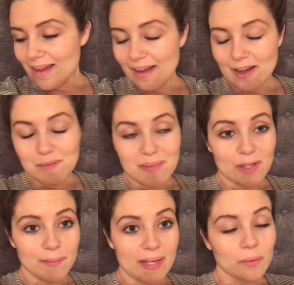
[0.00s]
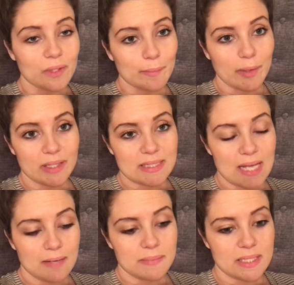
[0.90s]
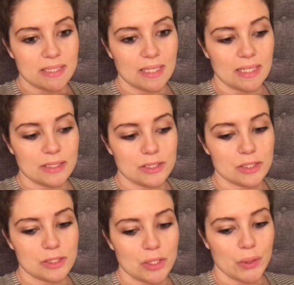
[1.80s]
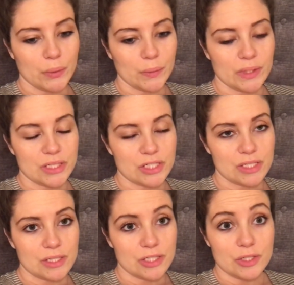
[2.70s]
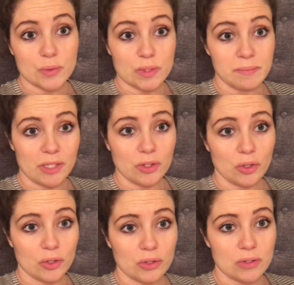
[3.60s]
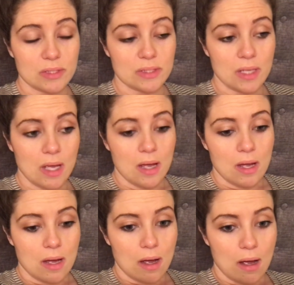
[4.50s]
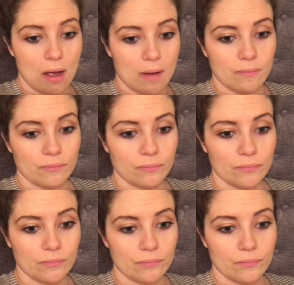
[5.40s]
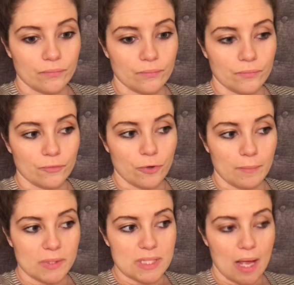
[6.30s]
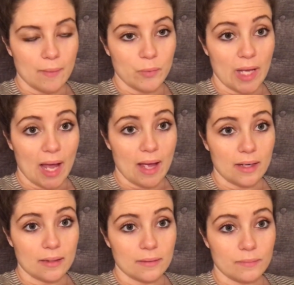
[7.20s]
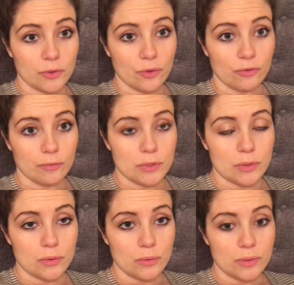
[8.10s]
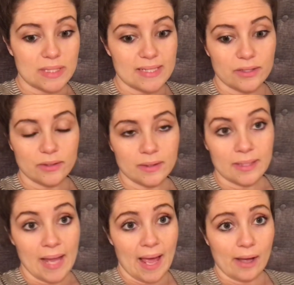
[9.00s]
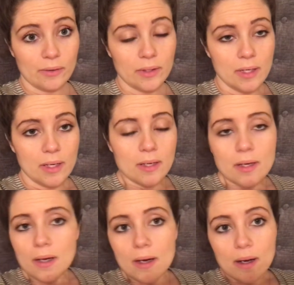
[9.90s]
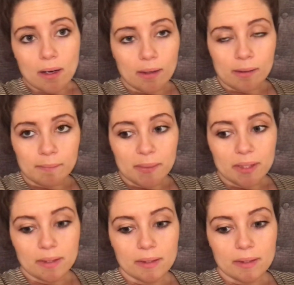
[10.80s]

Um, Malcolm had to work part-time tonight, so it's just, it just was me and the girls um, from the time we got Monroe from school until now. Um, I